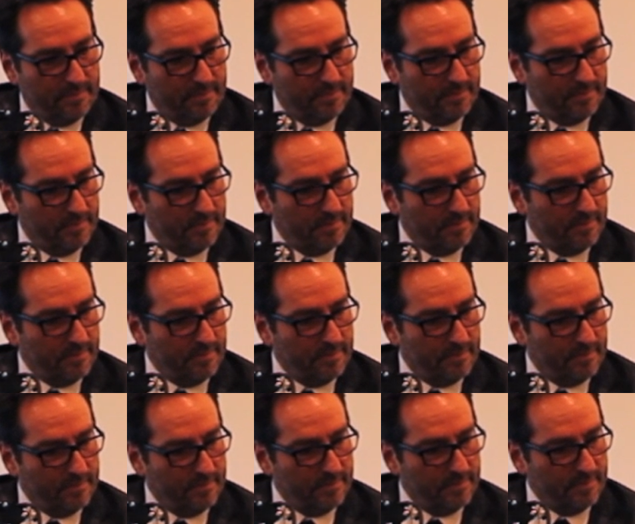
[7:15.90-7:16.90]

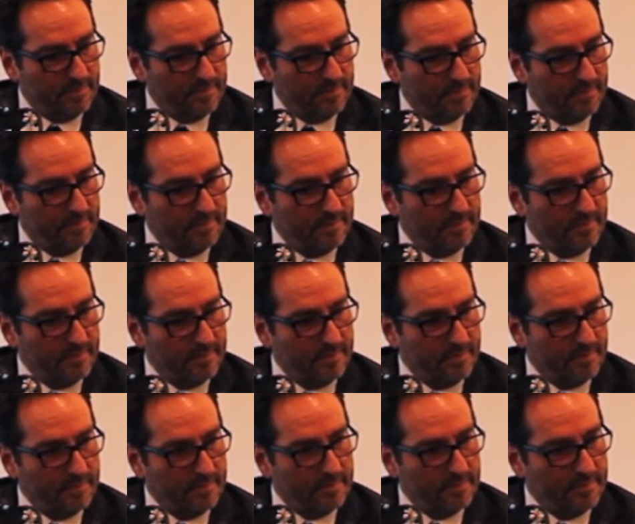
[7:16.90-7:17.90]

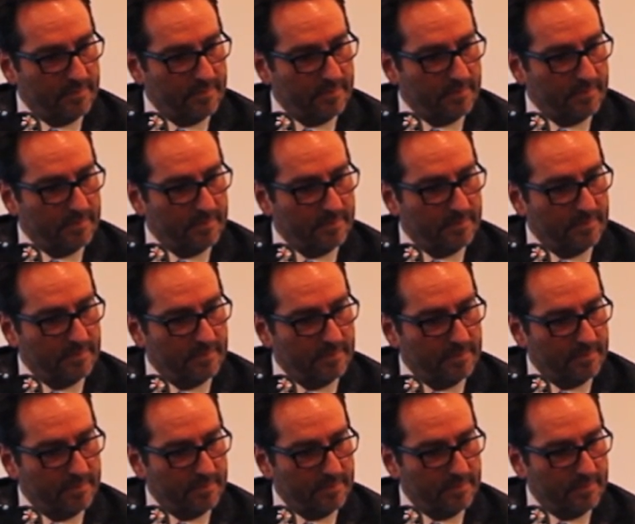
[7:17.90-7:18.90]

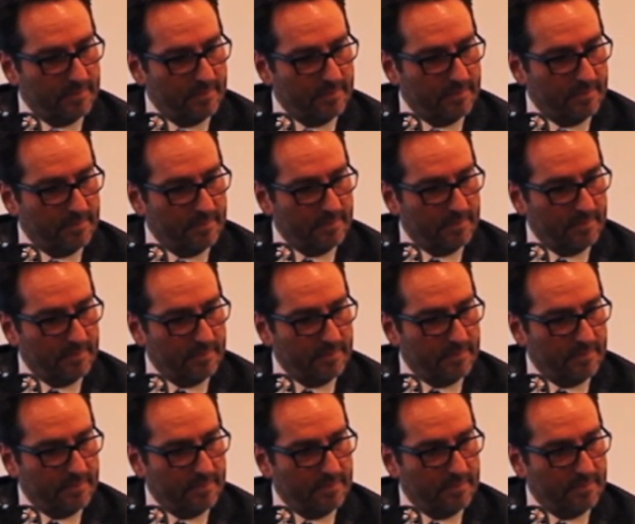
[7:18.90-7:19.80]
(silent)